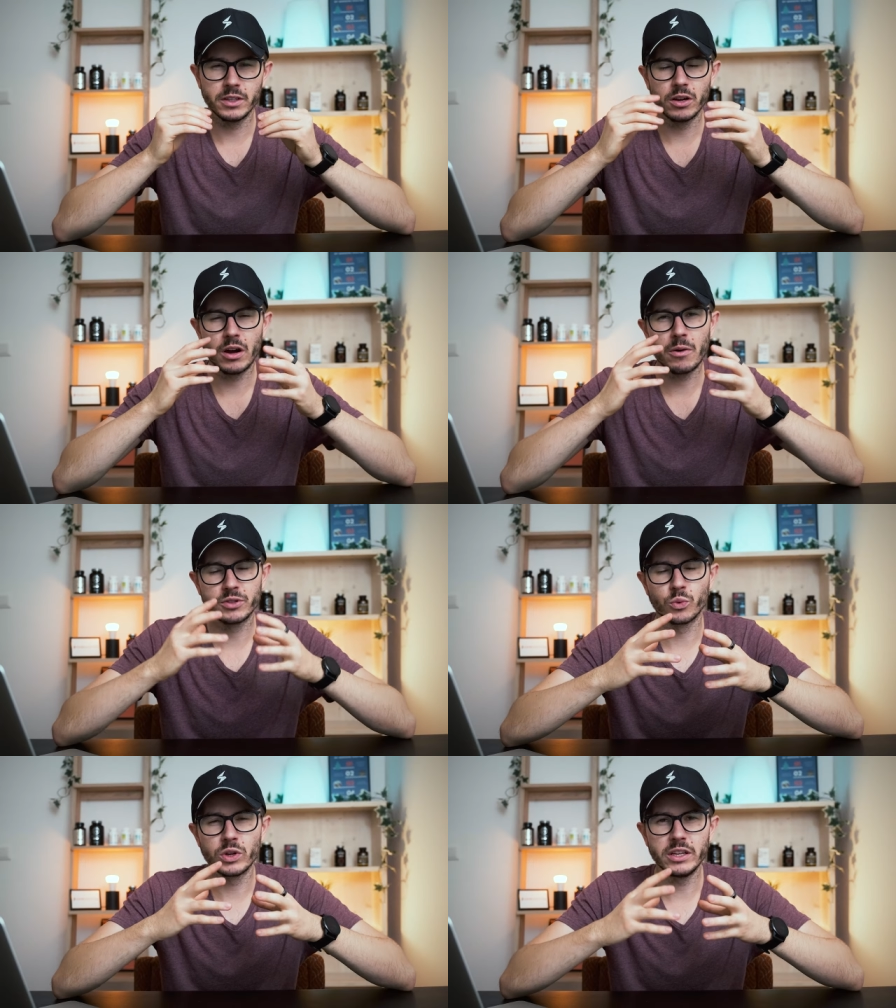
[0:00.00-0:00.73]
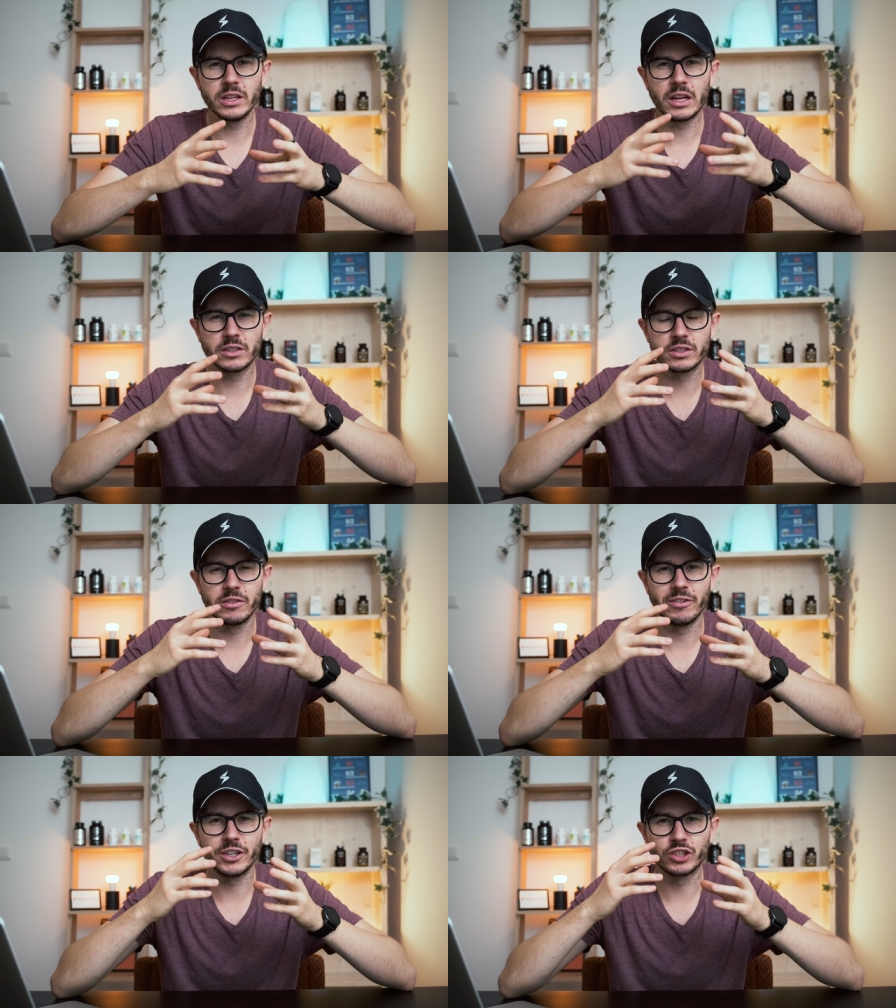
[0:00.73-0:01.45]
you know, I was really under
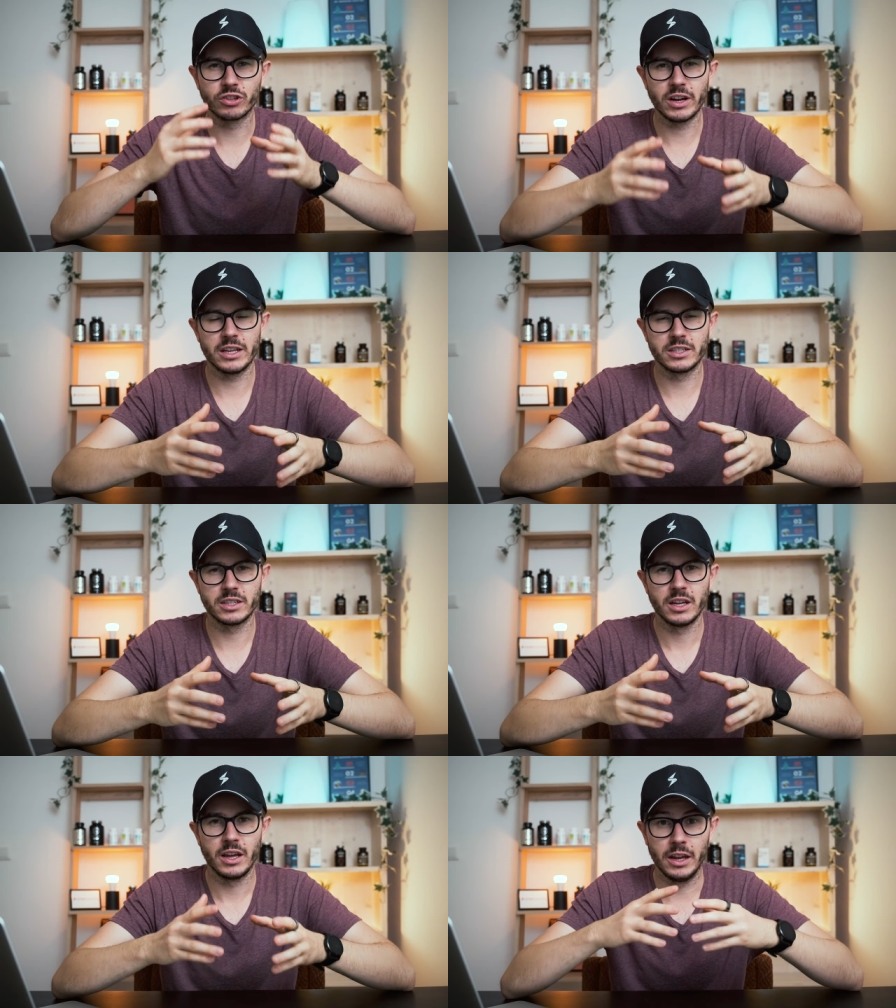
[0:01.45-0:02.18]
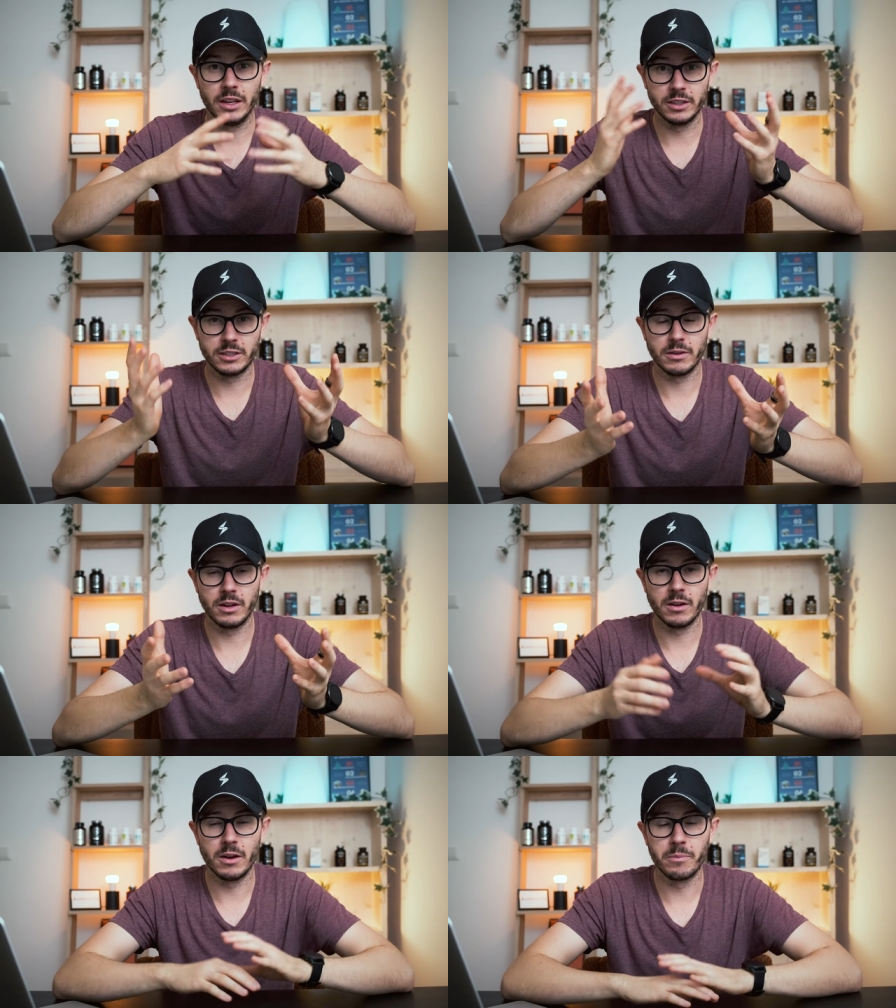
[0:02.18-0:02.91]
severe stress in this
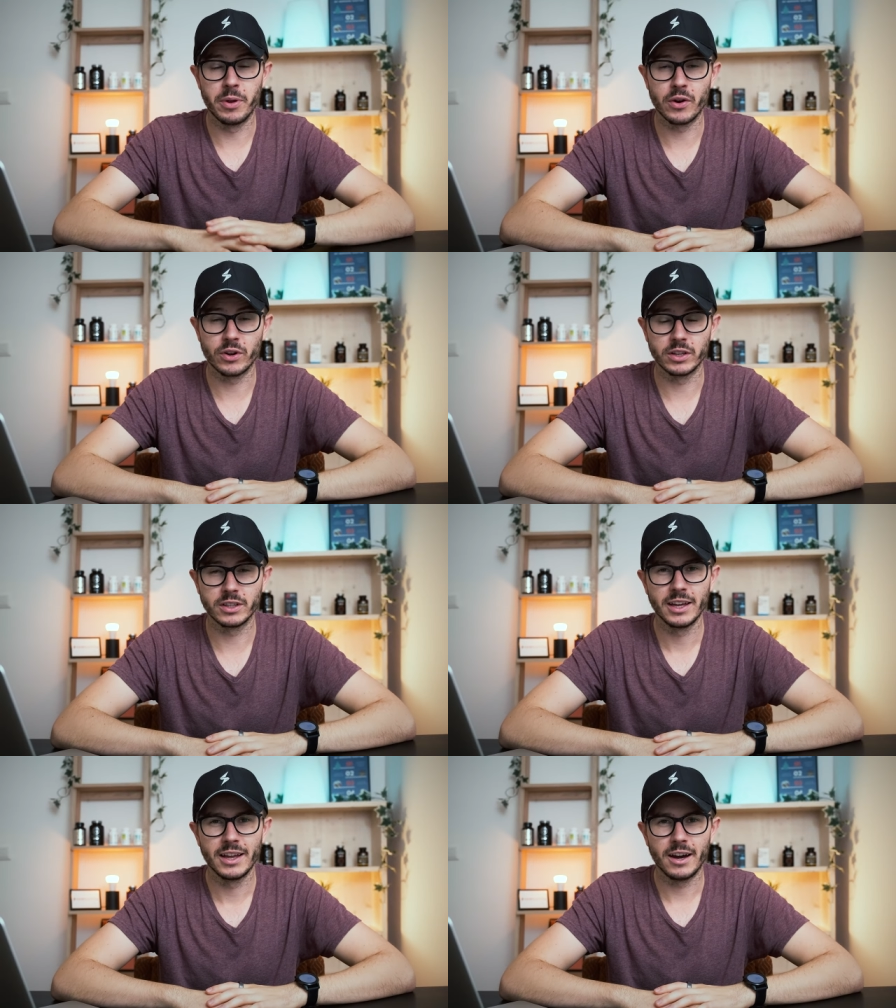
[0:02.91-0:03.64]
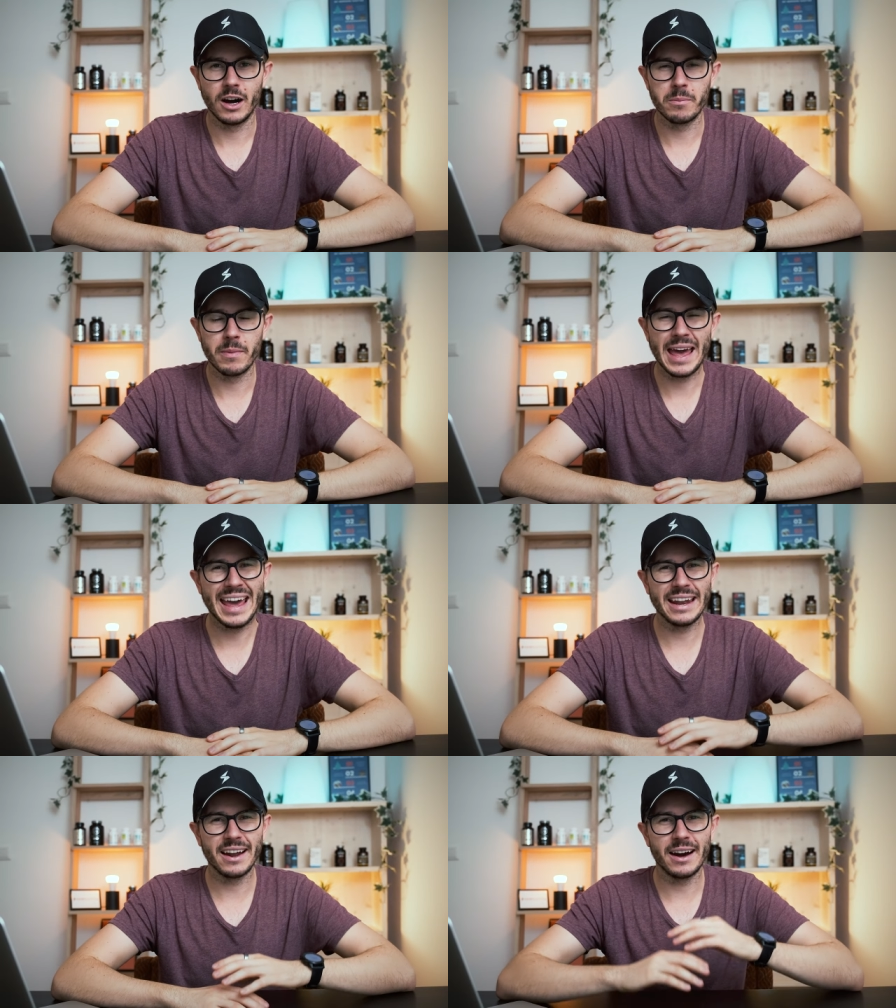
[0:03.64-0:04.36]
uh, period. Um,
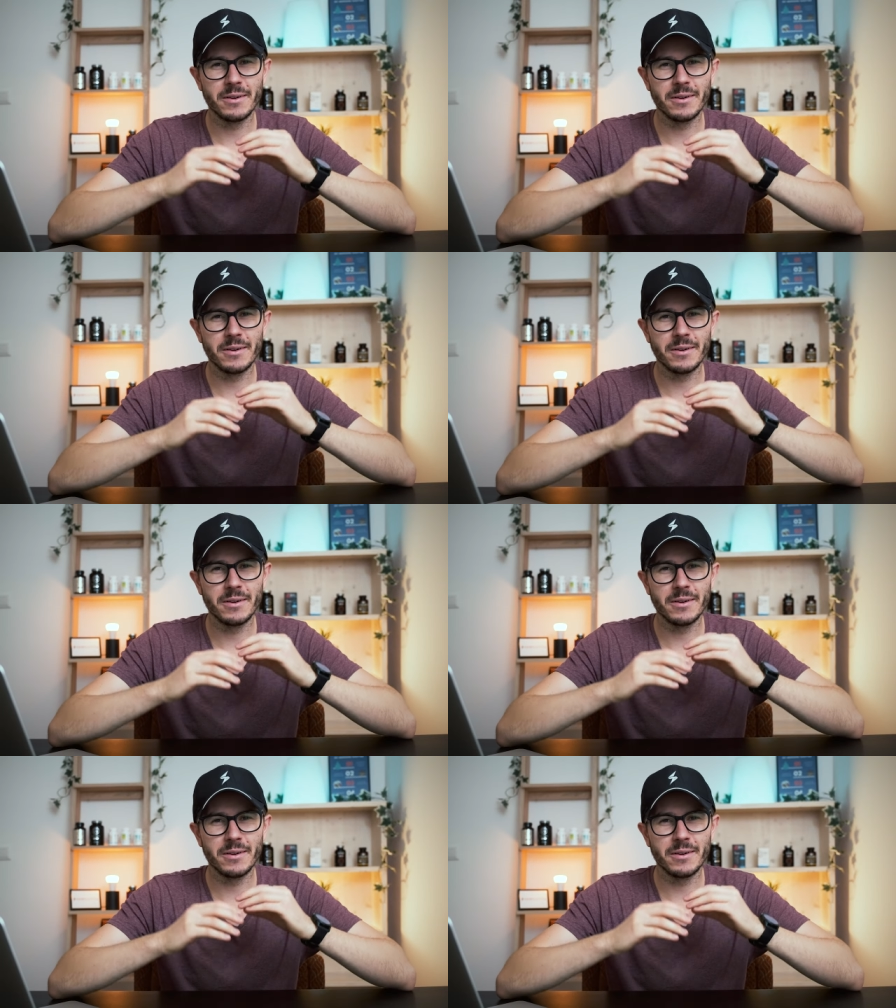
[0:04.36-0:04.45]
and